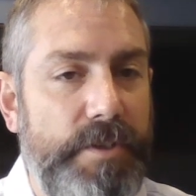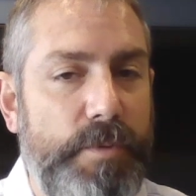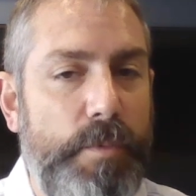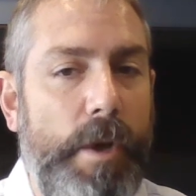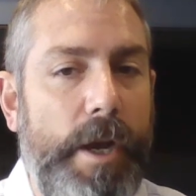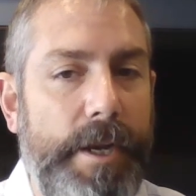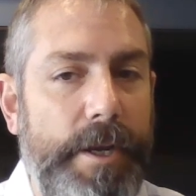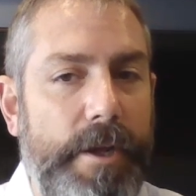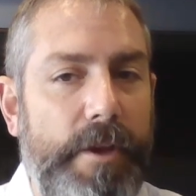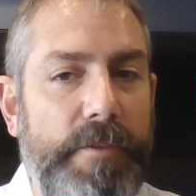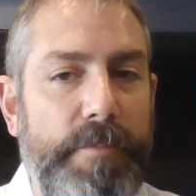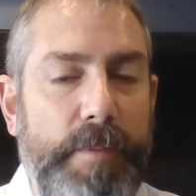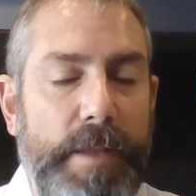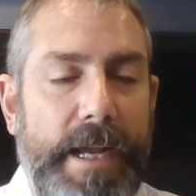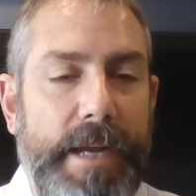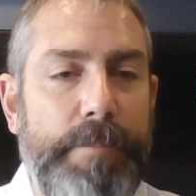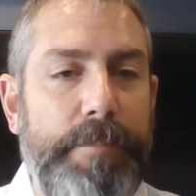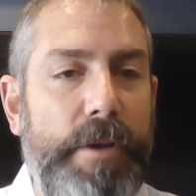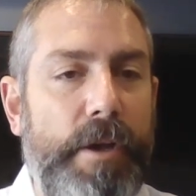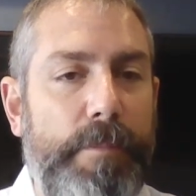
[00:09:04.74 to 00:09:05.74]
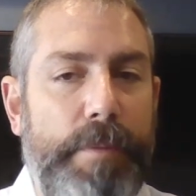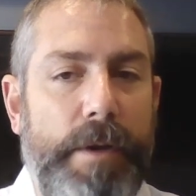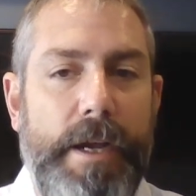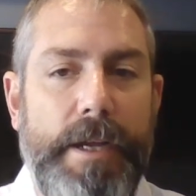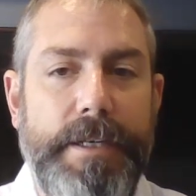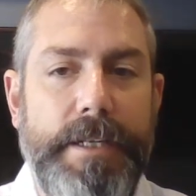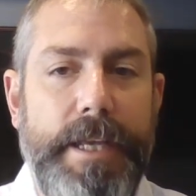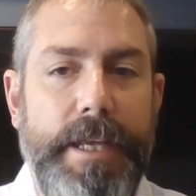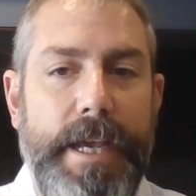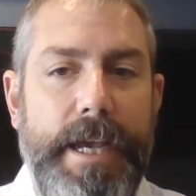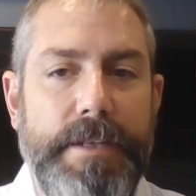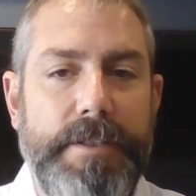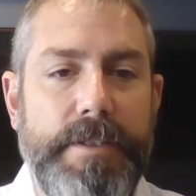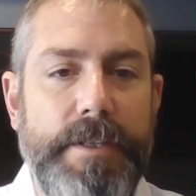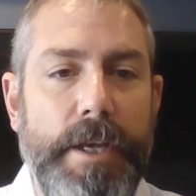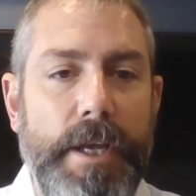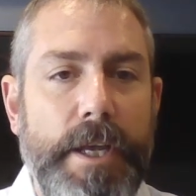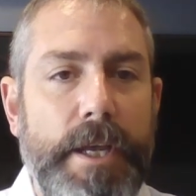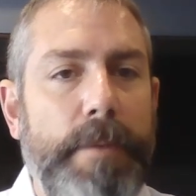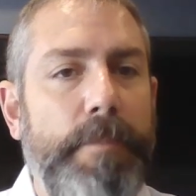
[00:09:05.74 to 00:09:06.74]
to the Swine Health Black Belt
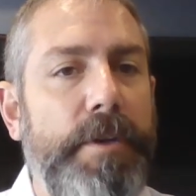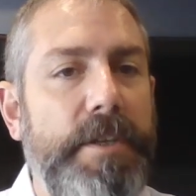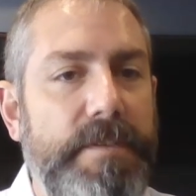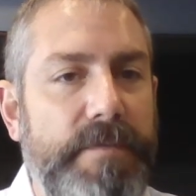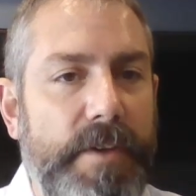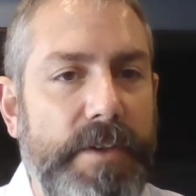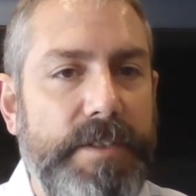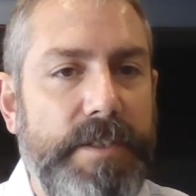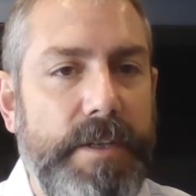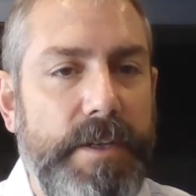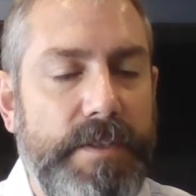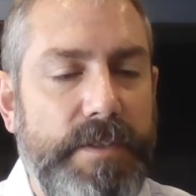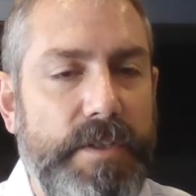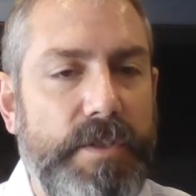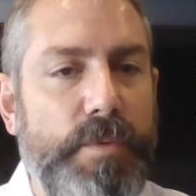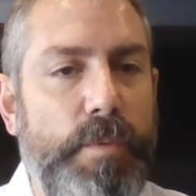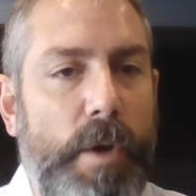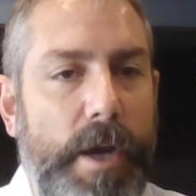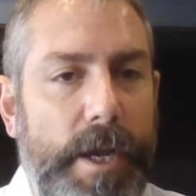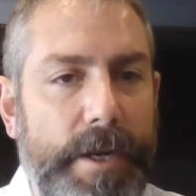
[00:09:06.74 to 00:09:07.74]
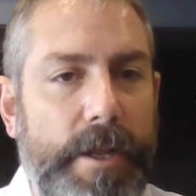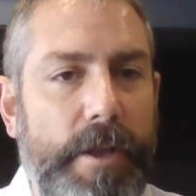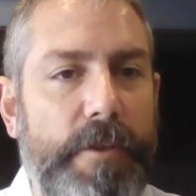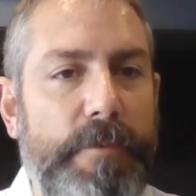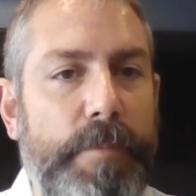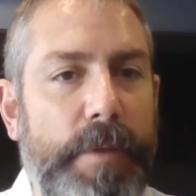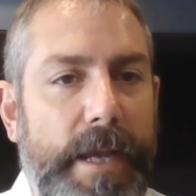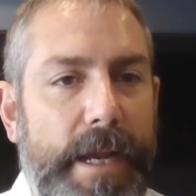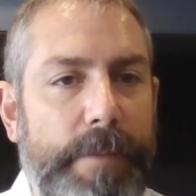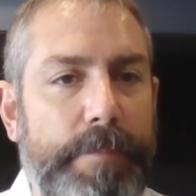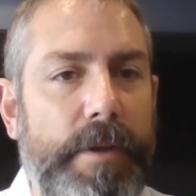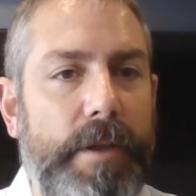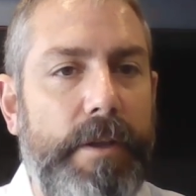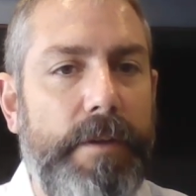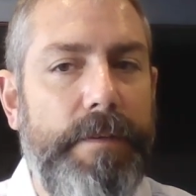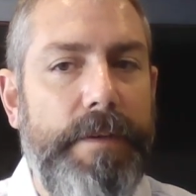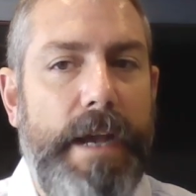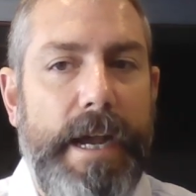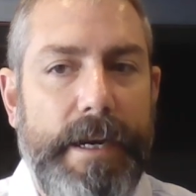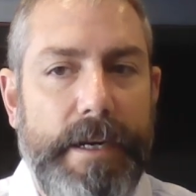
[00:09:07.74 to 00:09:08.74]
podcast. Please visit us at
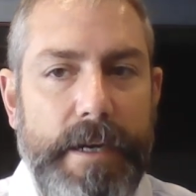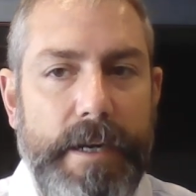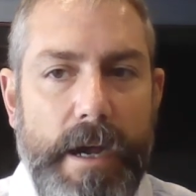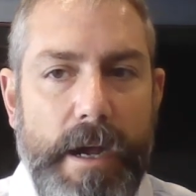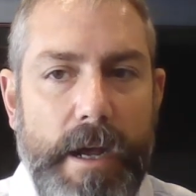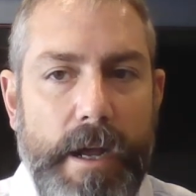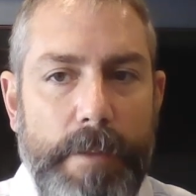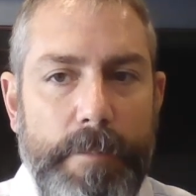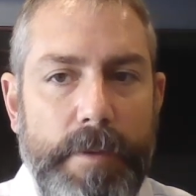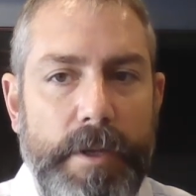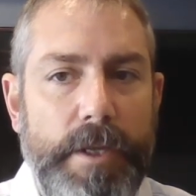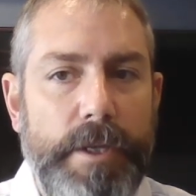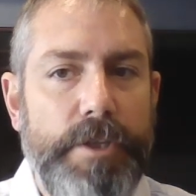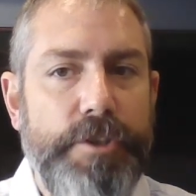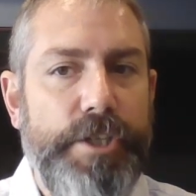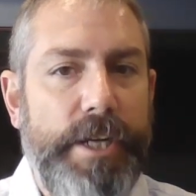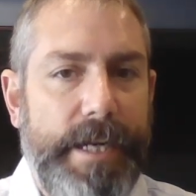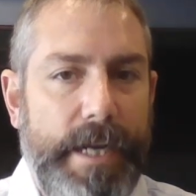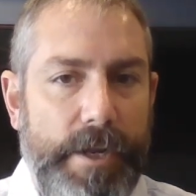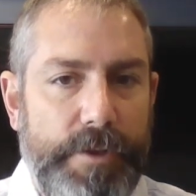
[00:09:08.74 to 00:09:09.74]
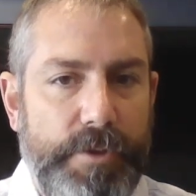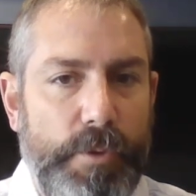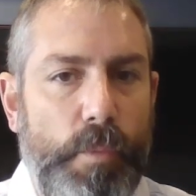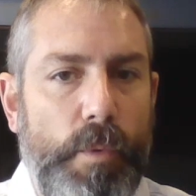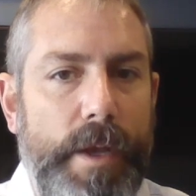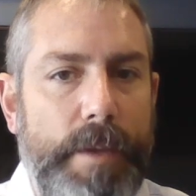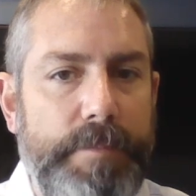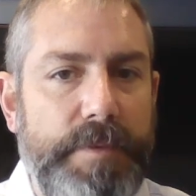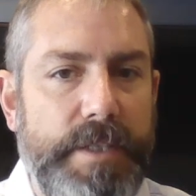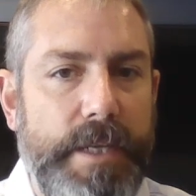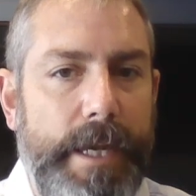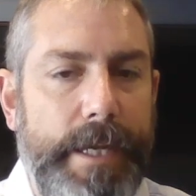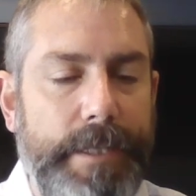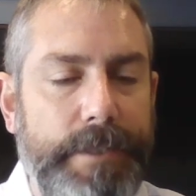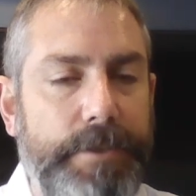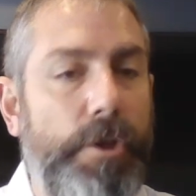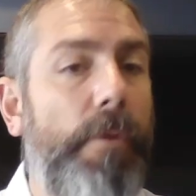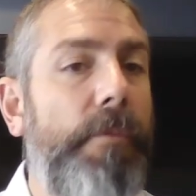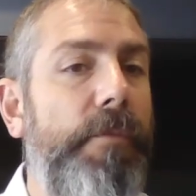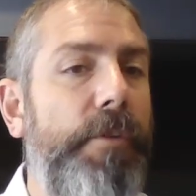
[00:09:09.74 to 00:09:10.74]
swinehealthblackbelt.com. Check out the
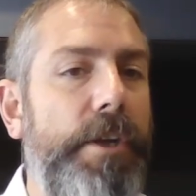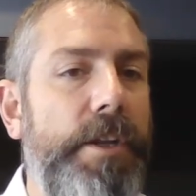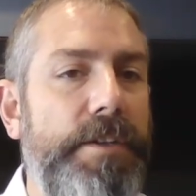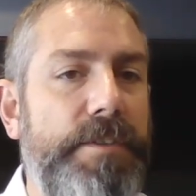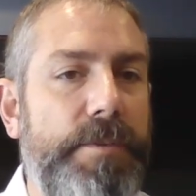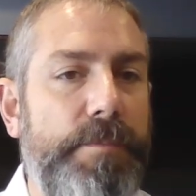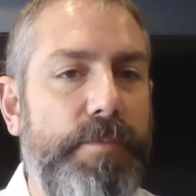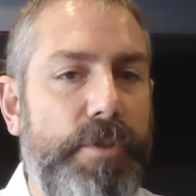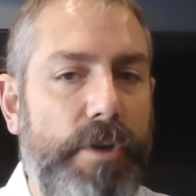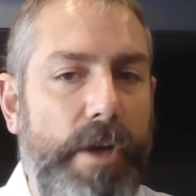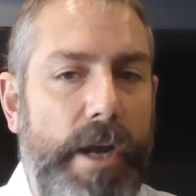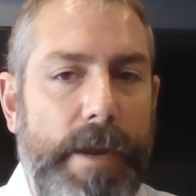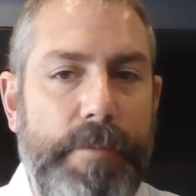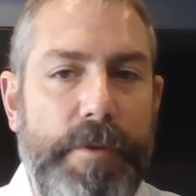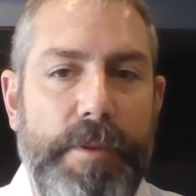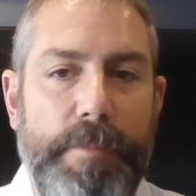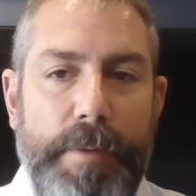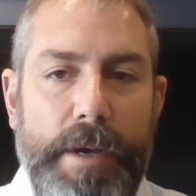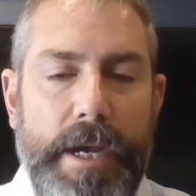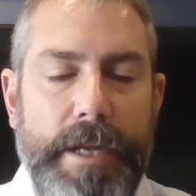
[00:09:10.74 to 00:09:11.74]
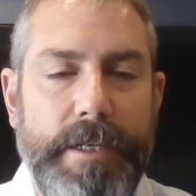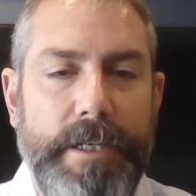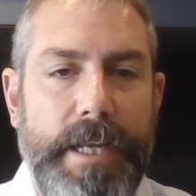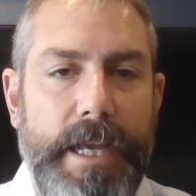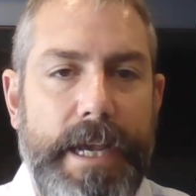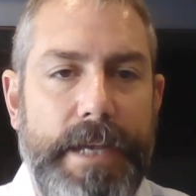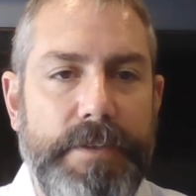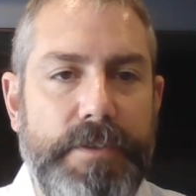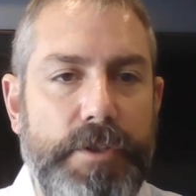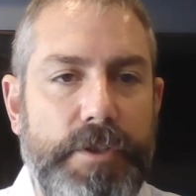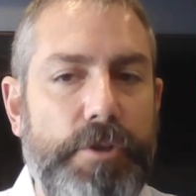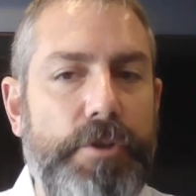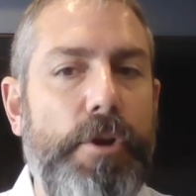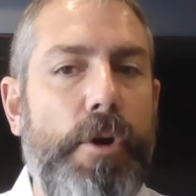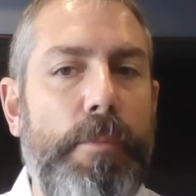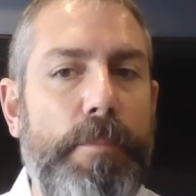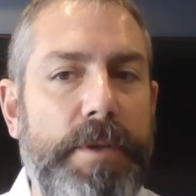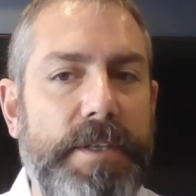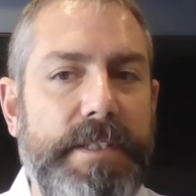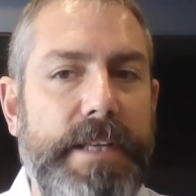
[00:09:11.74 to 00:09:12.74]
website. Don't forget to subscribe to the podcast so you
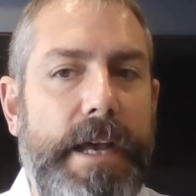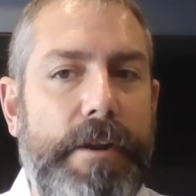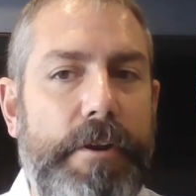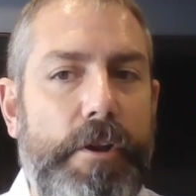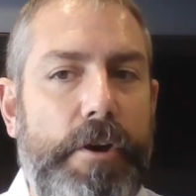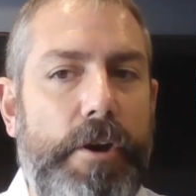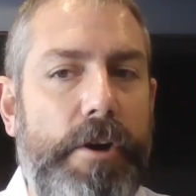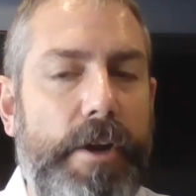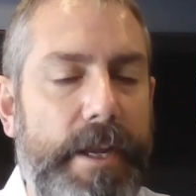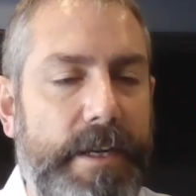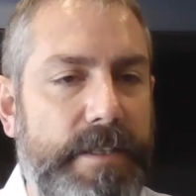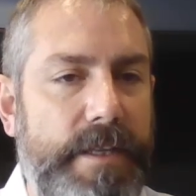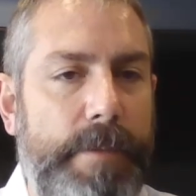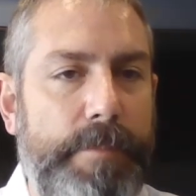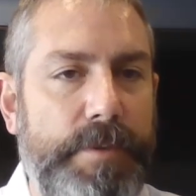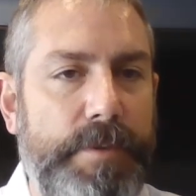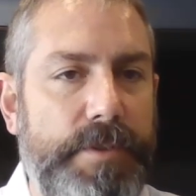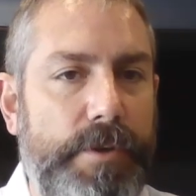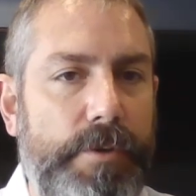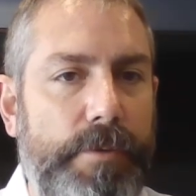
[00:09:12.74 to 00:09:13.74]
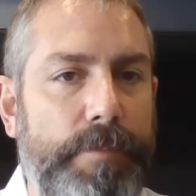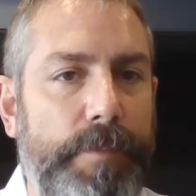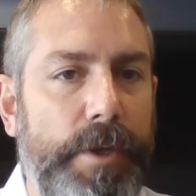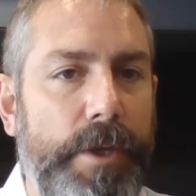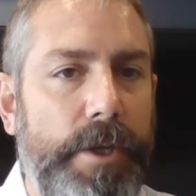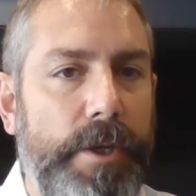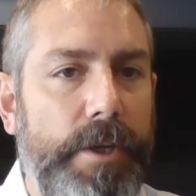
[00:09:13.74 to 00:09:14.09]
don't miss out on our next episode.